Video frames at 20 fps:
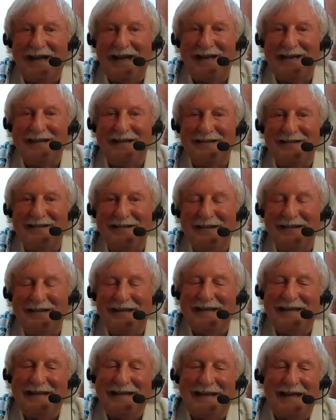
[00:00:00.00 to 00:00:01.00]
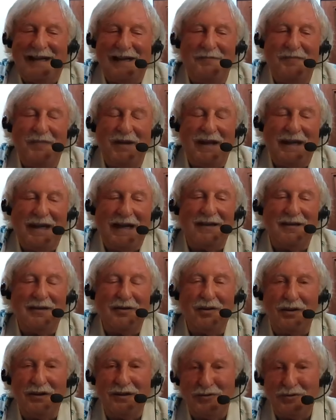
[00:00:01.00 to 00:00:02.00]
And again,
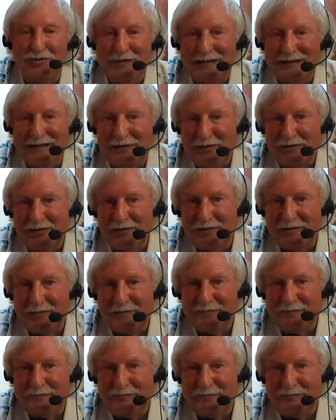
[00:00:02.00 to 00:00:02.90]
look at the research.